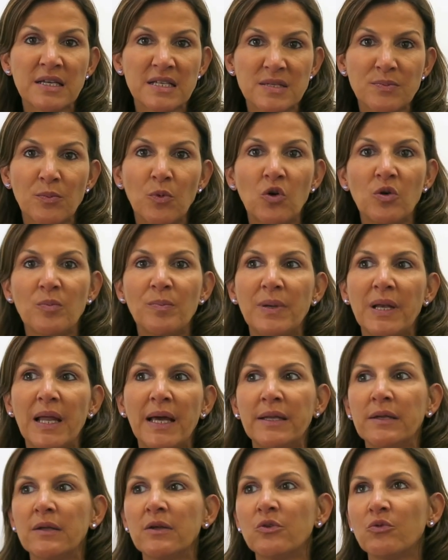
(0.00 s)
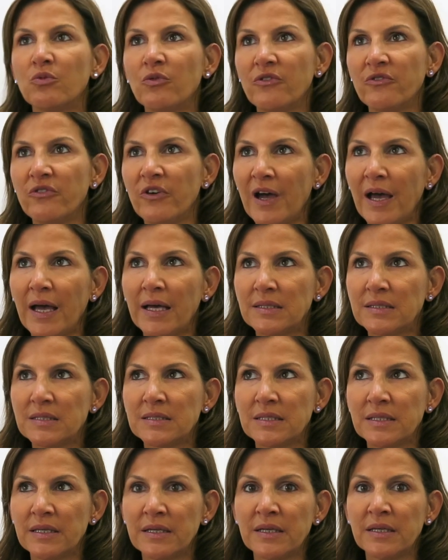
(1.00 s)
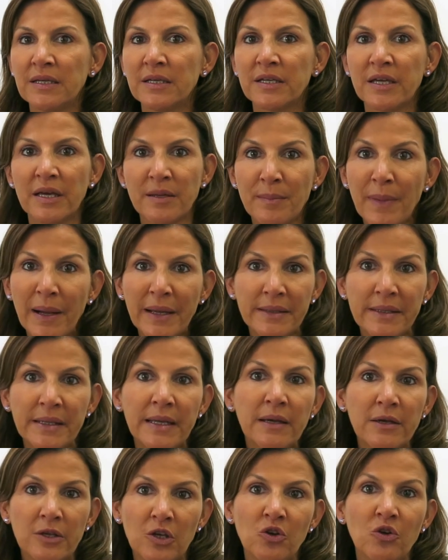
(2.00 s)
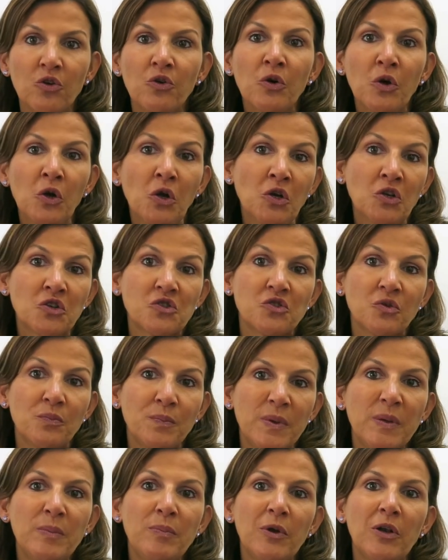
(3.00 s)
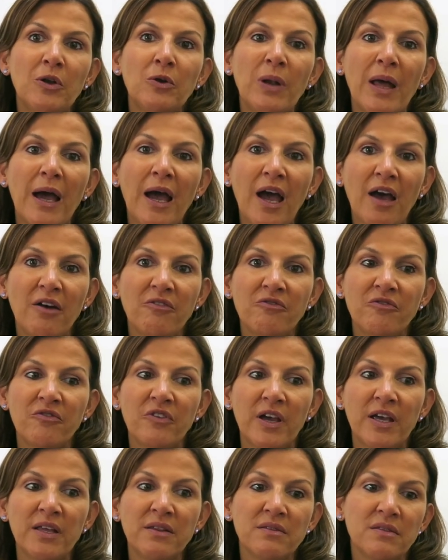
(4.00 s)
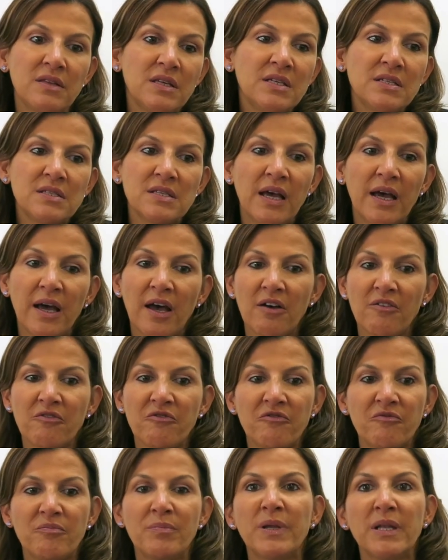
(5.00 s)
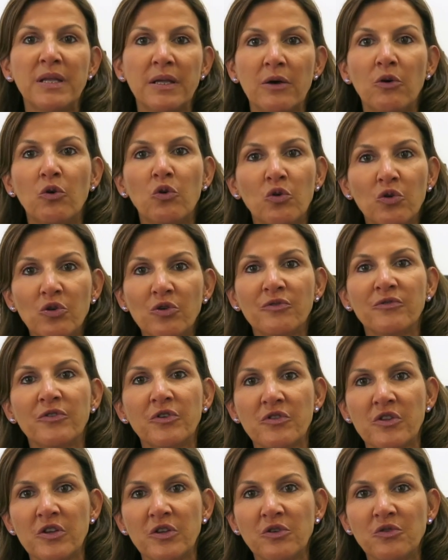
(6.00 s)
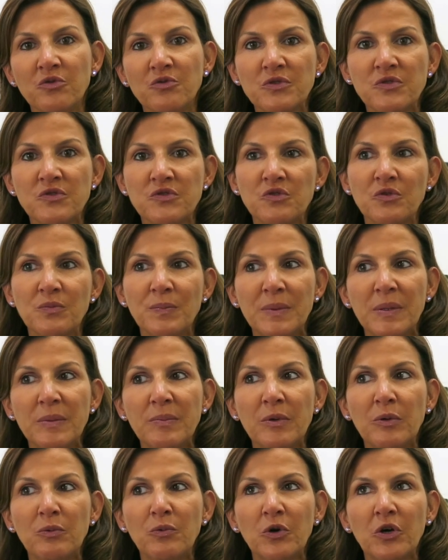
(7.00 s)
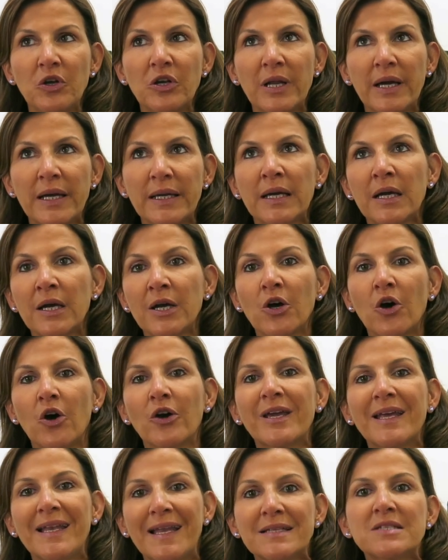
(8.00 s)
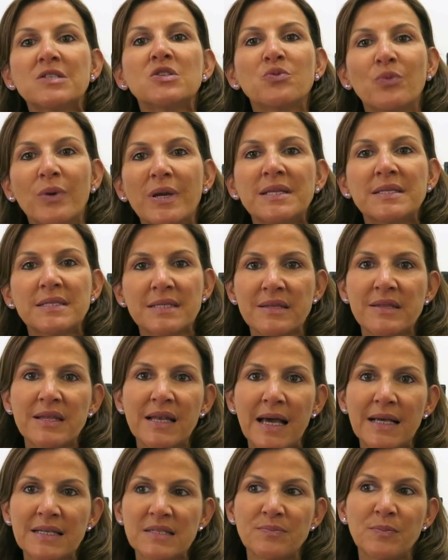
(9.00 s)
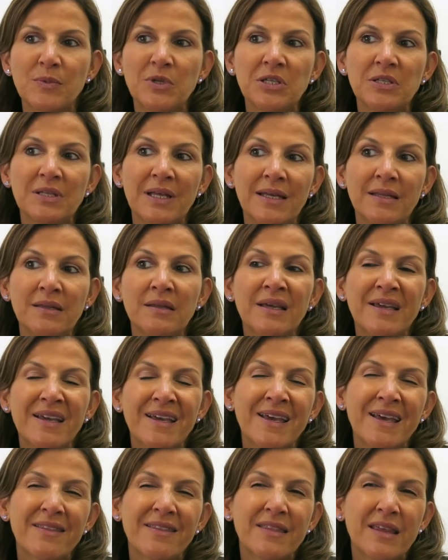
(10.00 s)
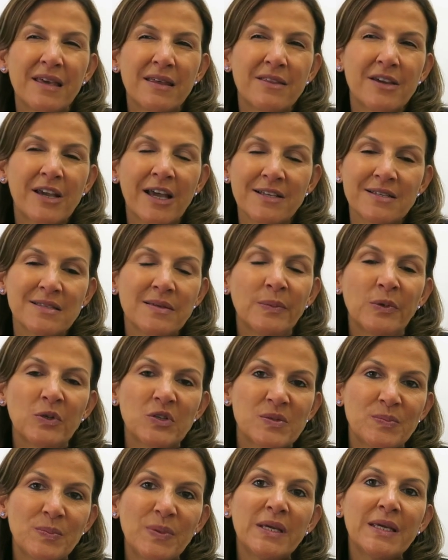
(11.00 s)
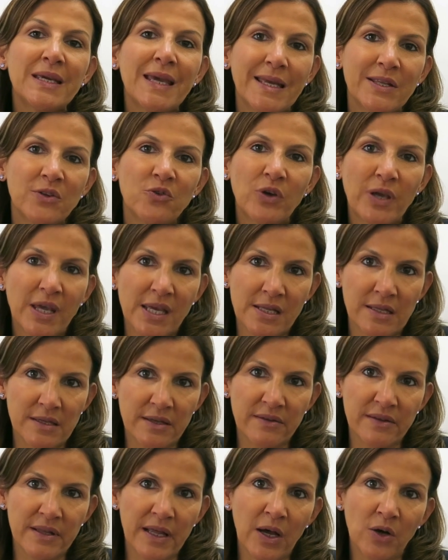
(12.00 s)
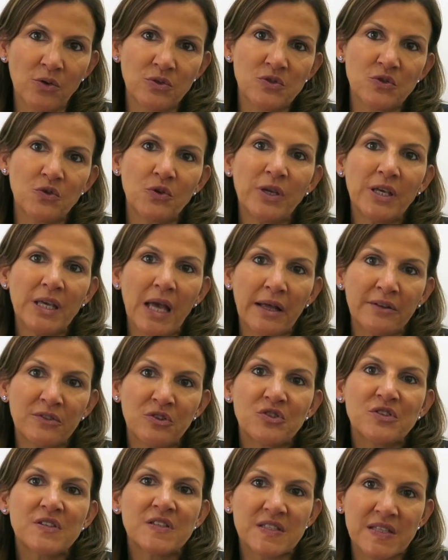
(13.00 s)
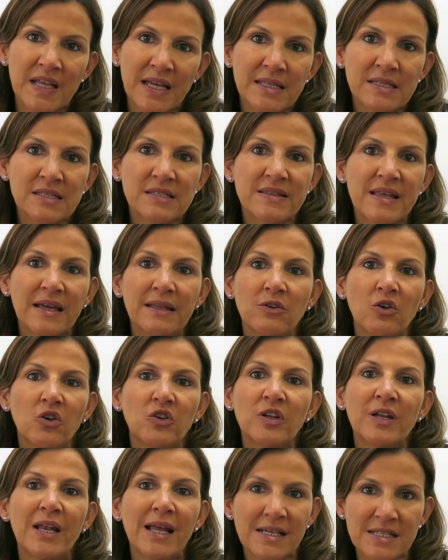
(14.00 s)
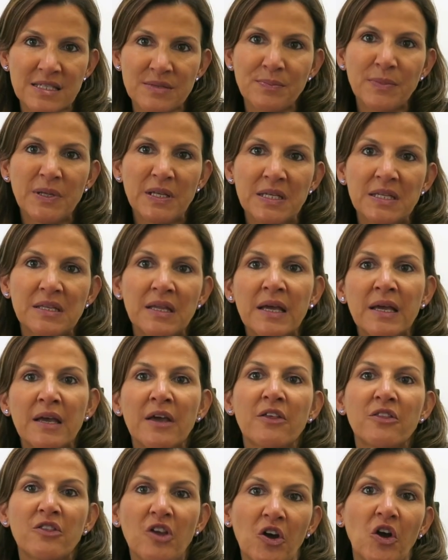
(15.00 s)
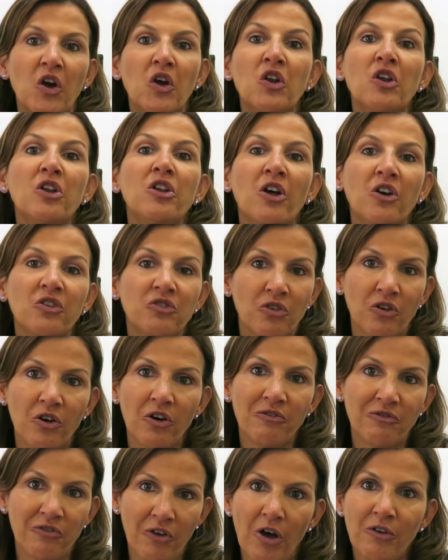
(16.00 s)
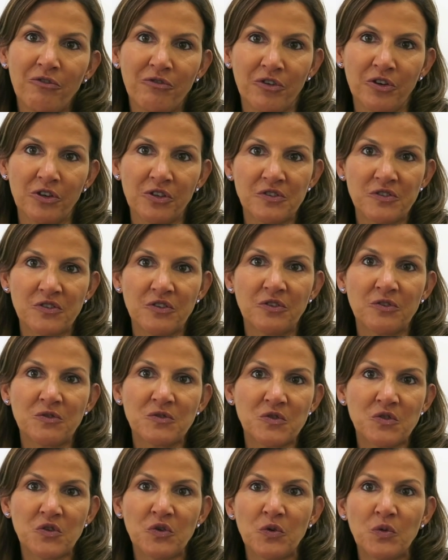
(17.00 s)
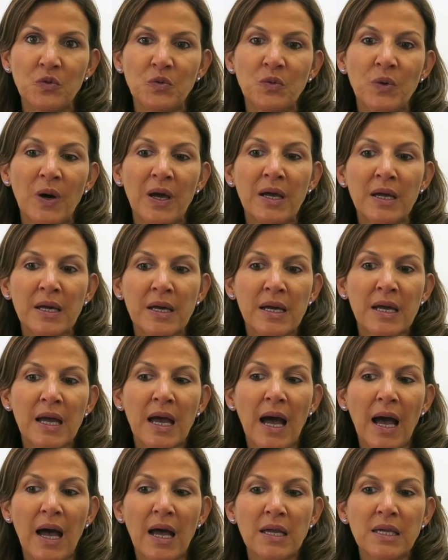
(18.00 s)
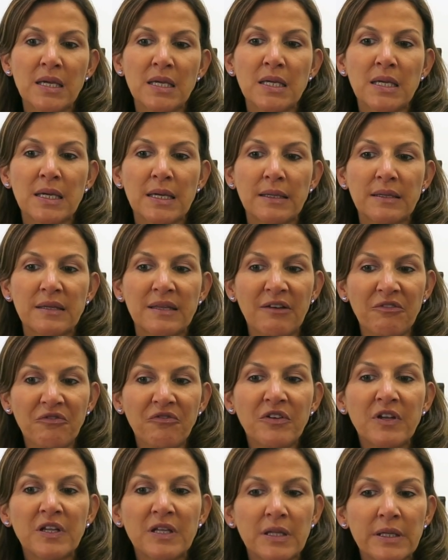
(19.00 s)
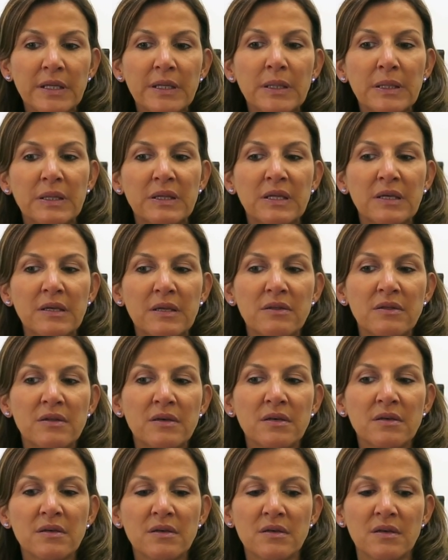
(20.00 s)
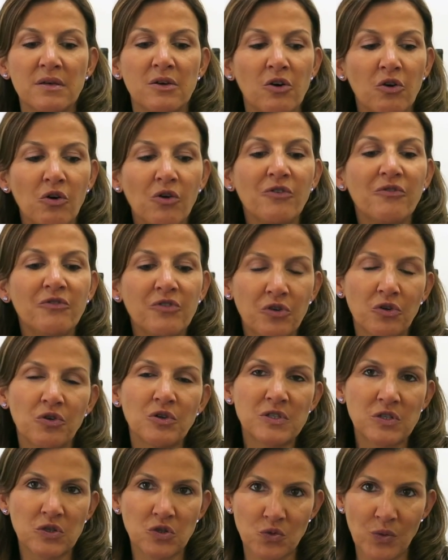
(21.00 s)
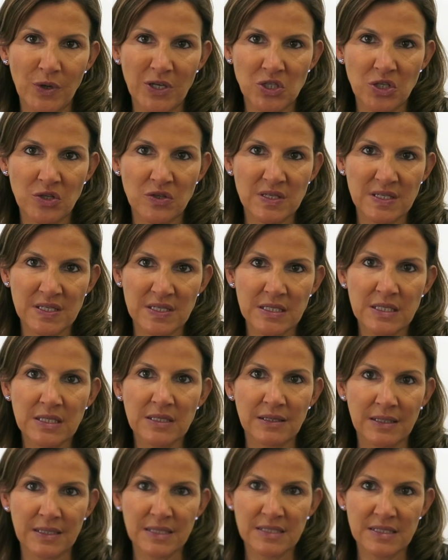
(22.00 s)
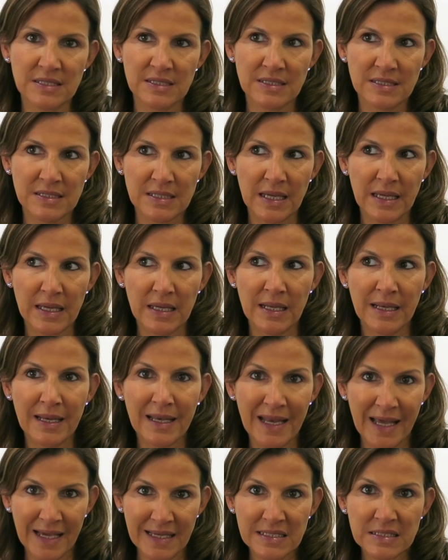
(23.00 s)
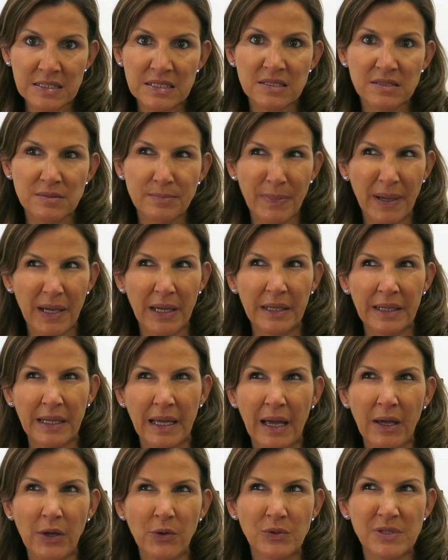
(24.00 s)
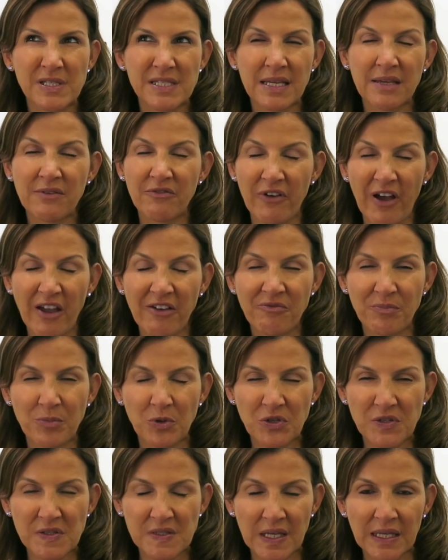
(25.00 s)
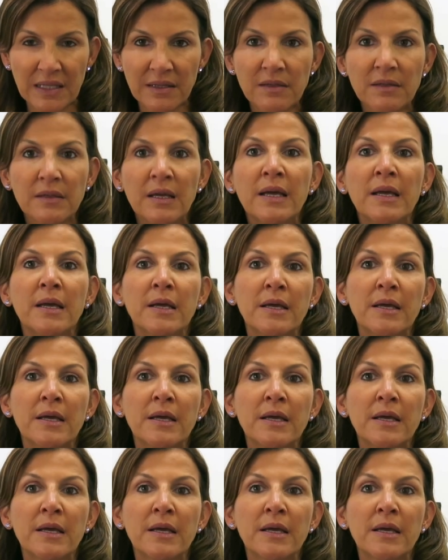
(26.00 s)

Small Planet, we've had Germania, you know. So people have, and these have been all over the news, so people were like, okay, let's wait till the last minute, and the customer is being educated now, so he understands that on the last minute there are a lot of offers, you know. So I definitely, the overall situation this year is less by, I would say, 5%.